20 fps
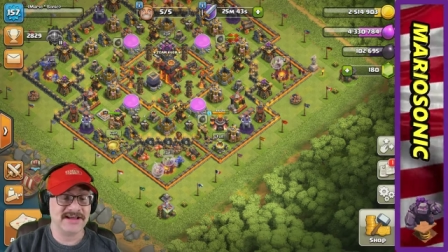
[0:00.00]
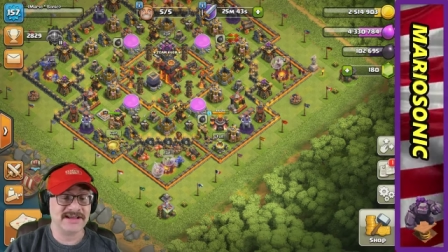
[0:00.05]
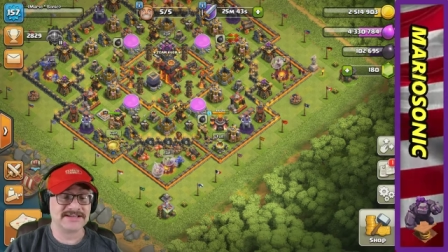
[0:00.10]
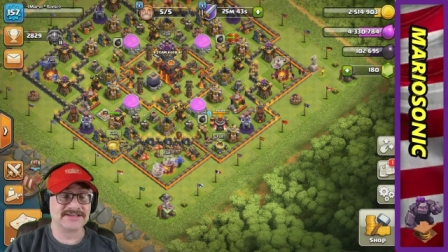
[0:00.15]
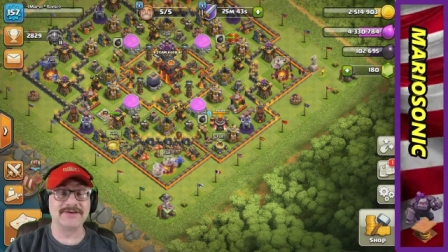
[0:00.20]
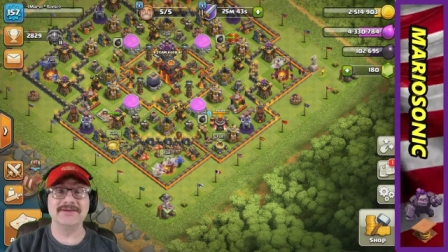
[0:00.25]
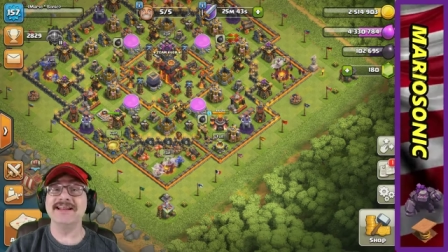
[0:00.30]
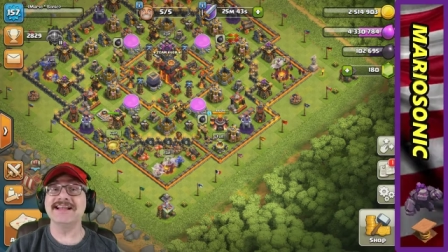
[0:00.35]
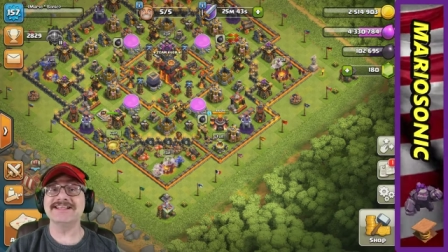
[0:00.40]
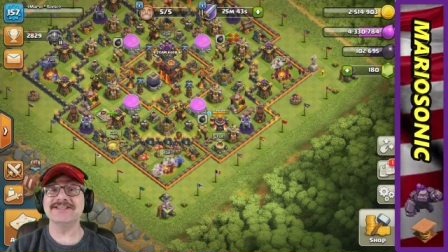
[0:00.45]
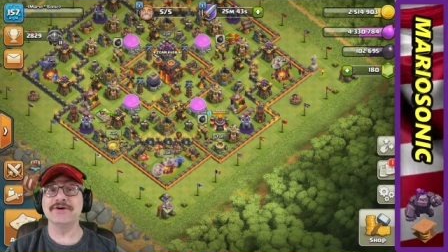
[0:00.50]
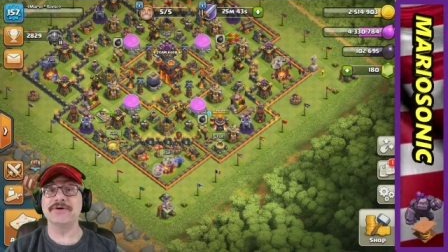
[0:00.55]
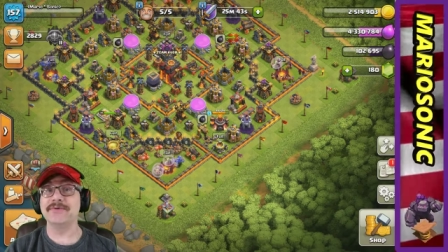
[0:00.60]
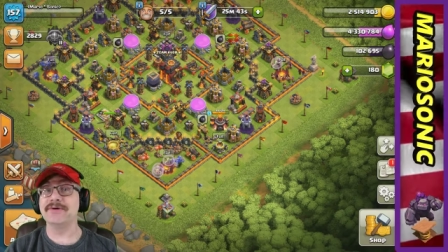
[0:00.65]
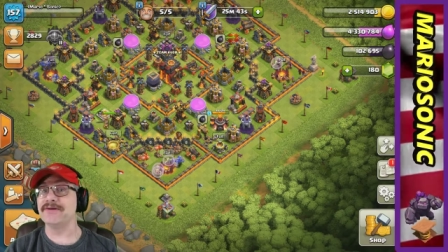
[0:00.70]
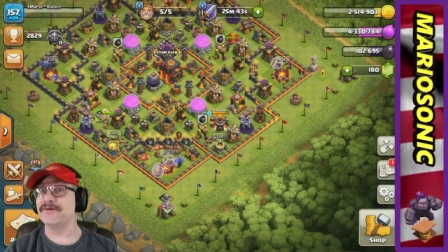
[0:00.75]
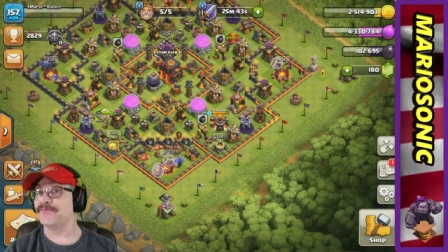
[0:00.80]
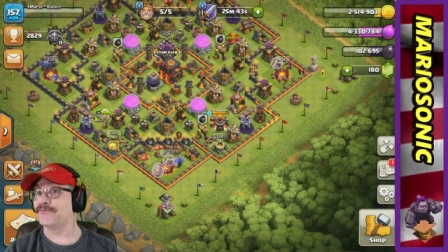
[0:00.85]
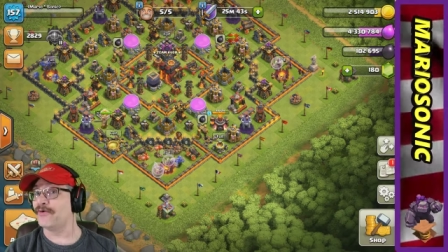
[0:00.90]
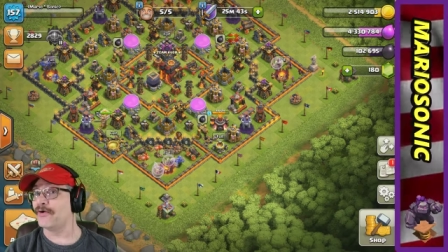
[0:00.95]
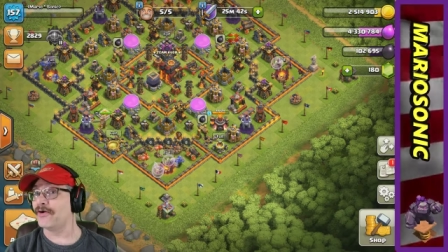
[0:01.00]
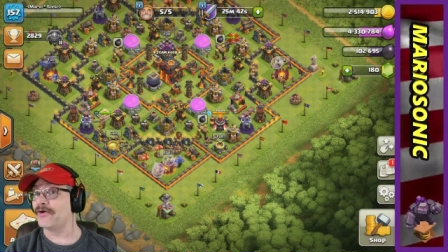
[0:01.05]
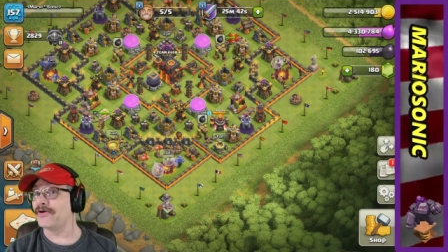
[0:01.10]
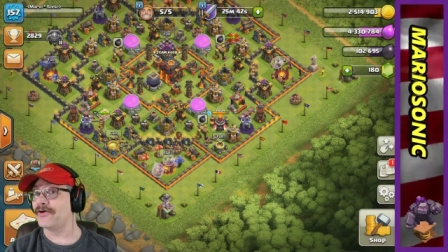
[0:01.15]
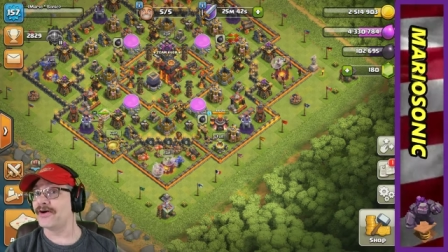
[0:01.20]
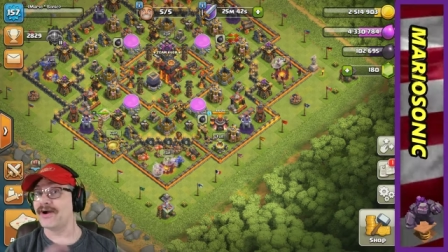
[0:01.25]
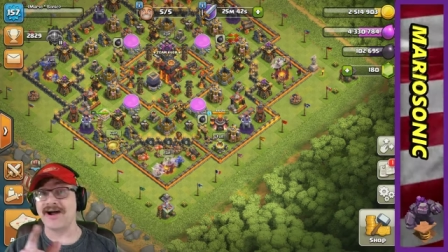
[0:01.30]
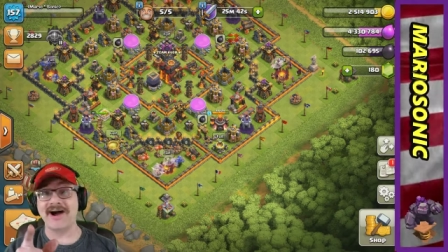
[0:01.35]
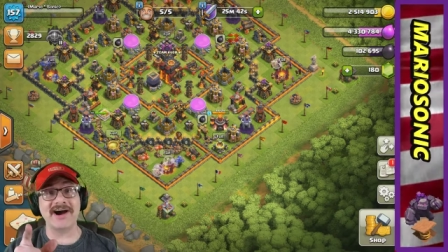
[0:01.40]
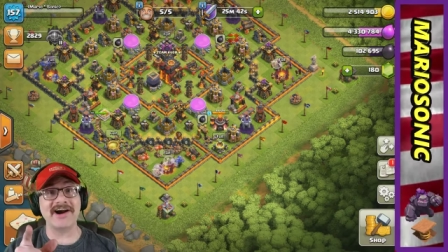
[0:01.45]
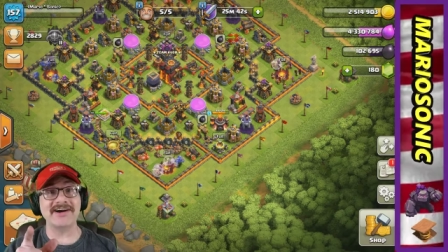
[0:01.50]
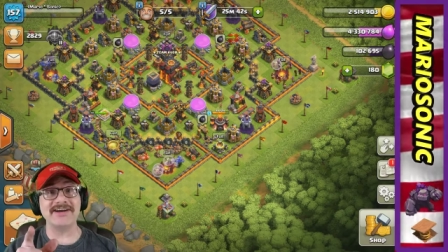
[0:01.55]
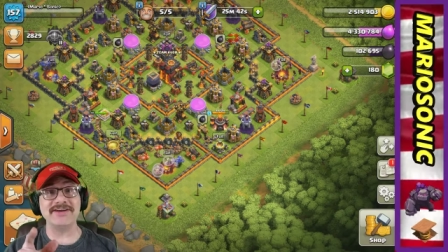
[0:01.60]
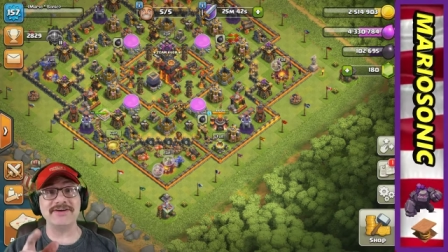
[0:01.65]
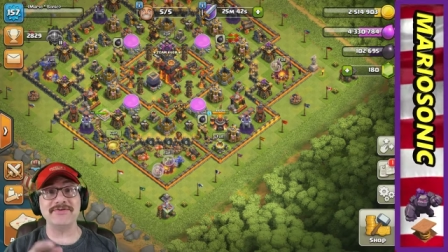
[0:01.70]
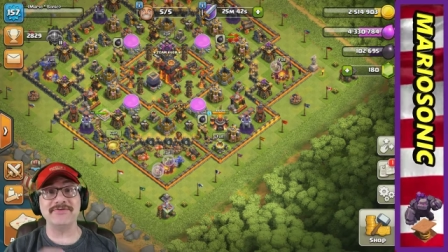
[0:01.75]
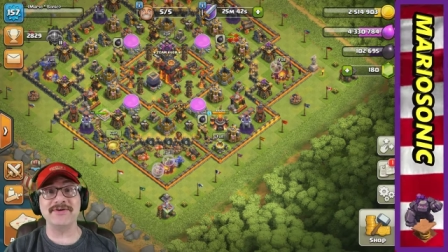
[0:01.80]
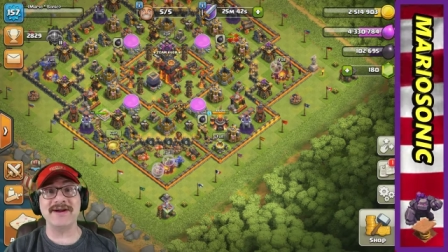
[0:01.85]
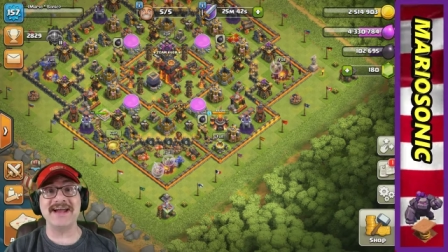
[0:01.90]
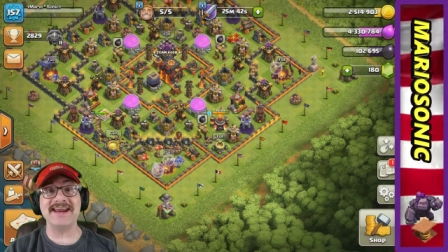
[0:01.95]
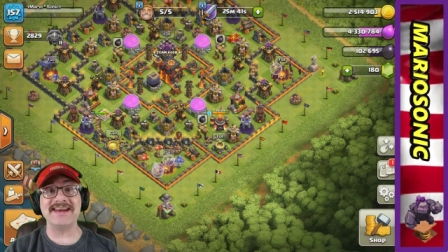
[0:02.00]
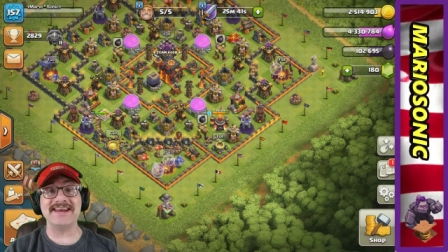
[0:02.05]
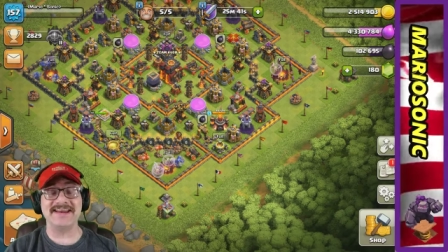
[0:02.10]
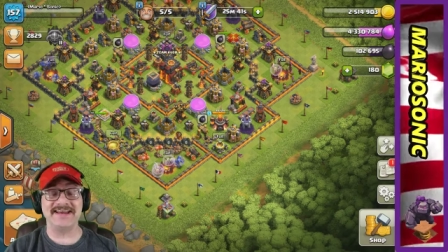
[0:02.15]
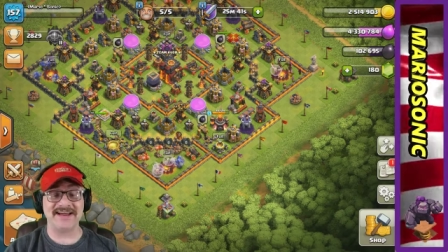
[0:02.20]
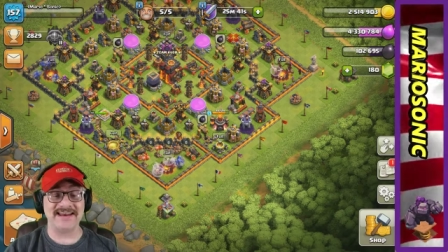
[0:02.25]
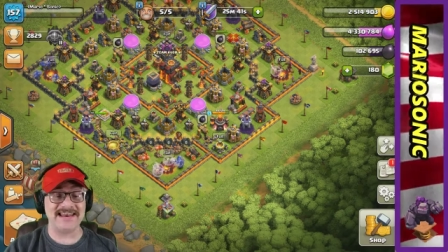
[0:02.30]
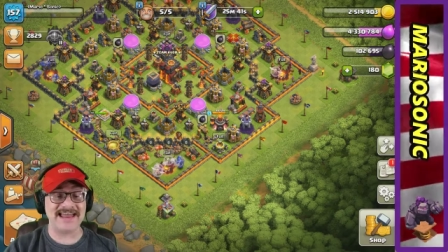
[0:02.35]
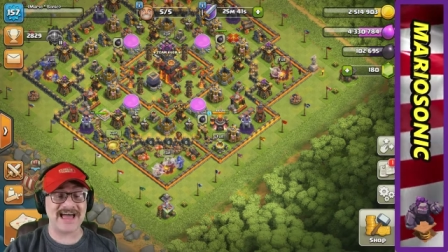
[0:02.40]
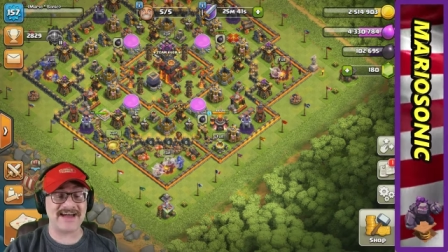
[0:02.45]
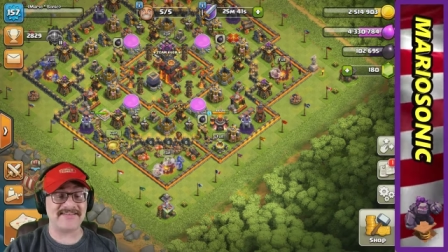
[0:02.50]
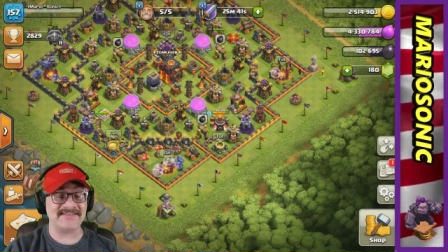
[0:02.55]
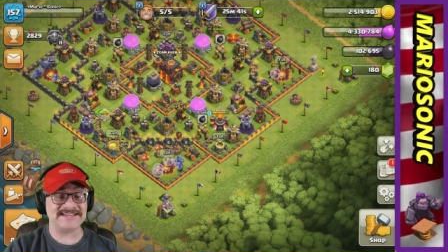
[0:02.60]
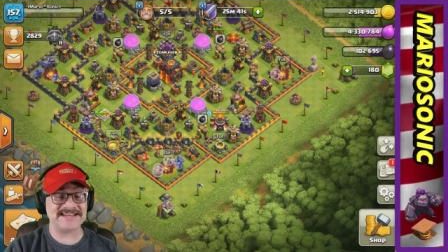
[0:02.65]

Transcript: So let's go in for Are You Ready? A live